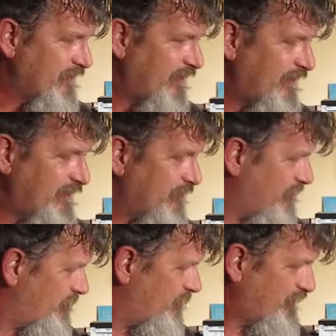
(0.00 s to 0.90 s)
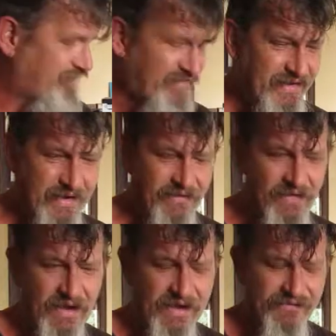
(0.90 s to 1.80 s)
And what she did in
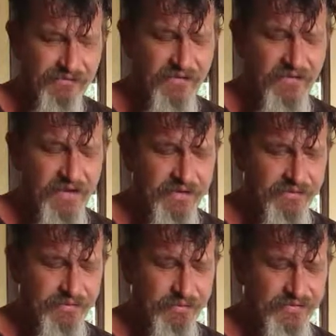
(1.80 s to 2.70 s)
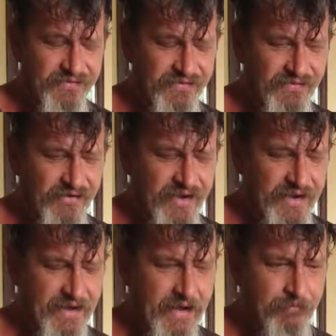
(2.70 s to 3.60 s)
the last few years was that
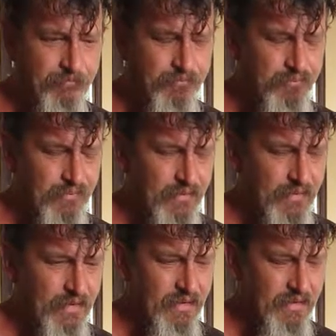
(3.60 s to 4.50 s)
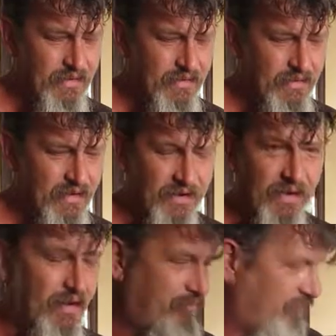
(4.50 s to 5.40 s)
she,
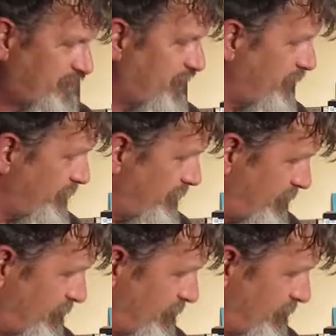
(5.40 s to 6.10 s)
I built her